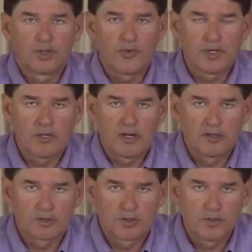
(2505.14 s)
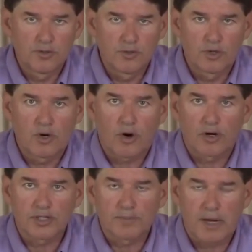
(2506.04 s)
to, re, to
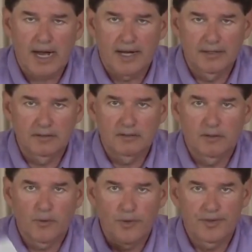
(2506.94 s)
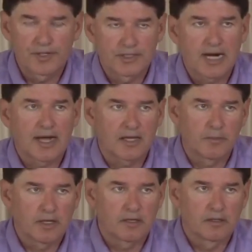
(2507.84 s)
correspond with this
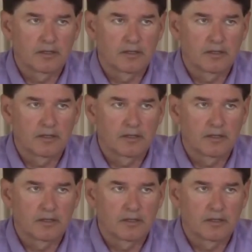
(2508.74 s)
document.